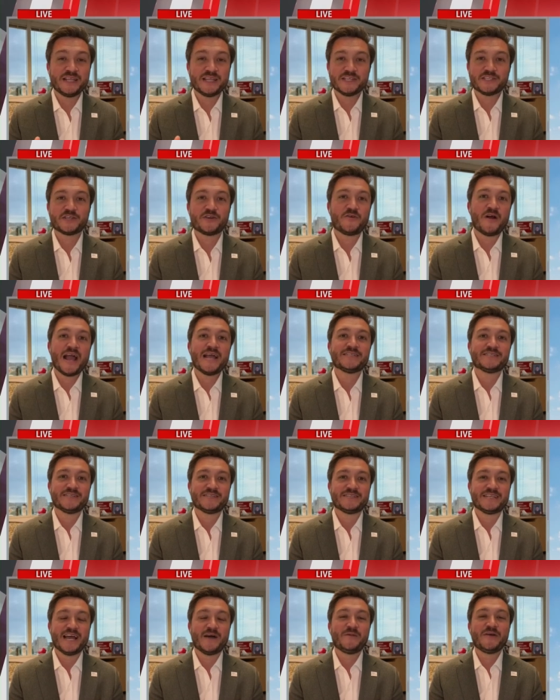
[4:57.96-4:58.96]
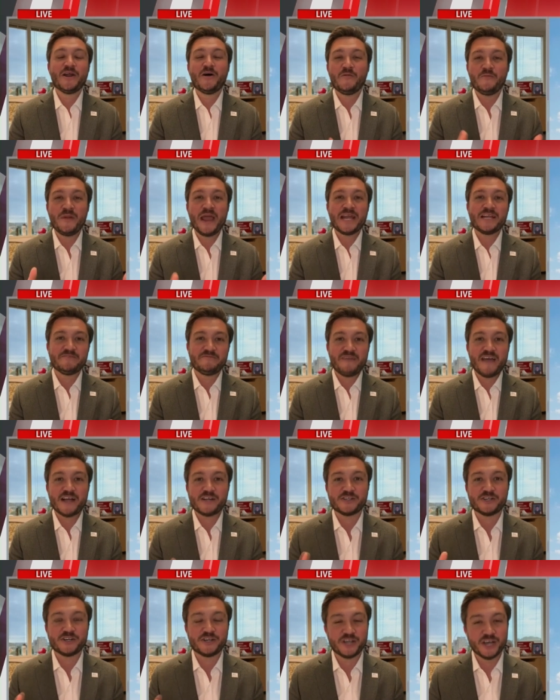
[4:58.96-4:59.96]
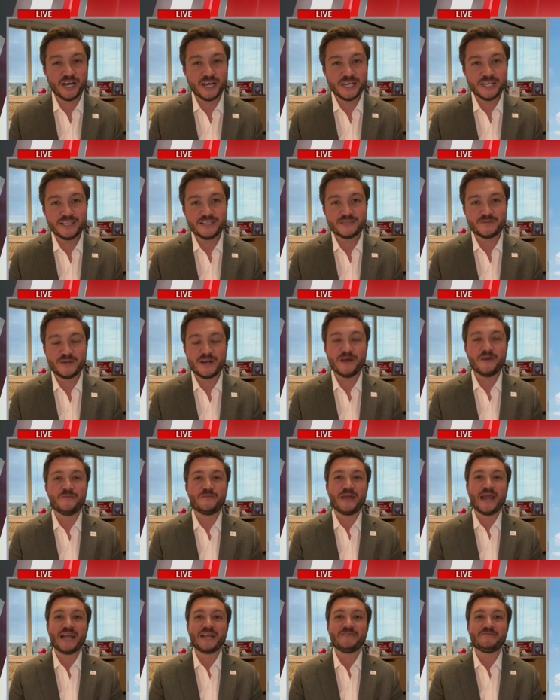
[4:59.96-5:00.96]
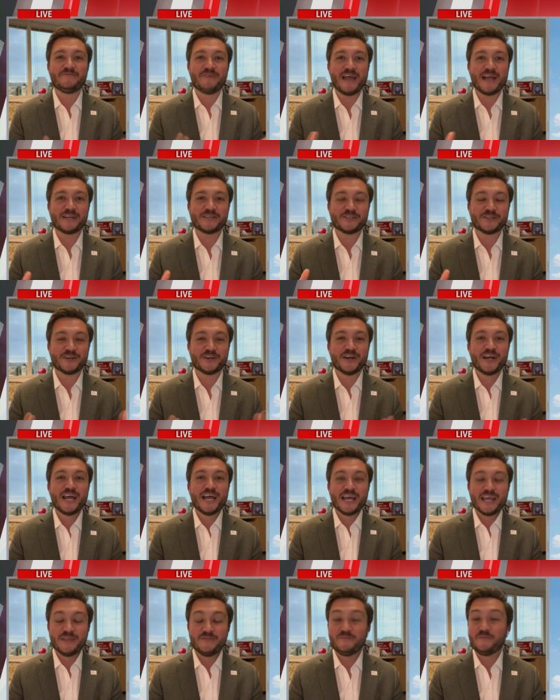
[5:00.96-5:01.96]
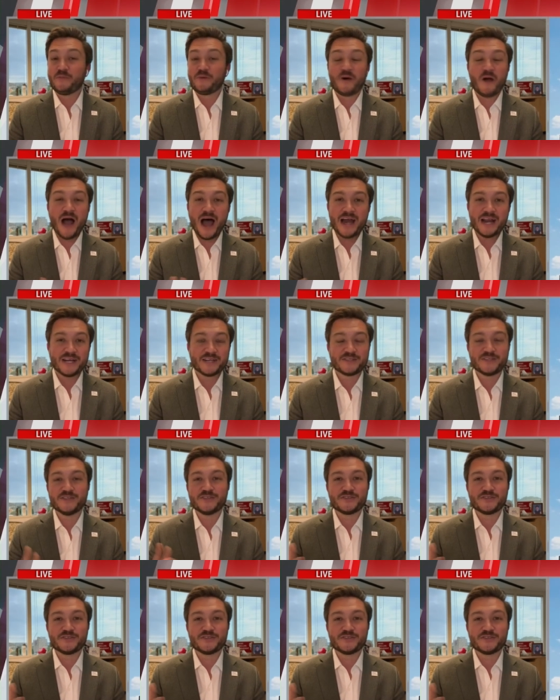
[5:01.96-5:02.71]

this crisis now. We don't manufacture goods. We don't manufacture products and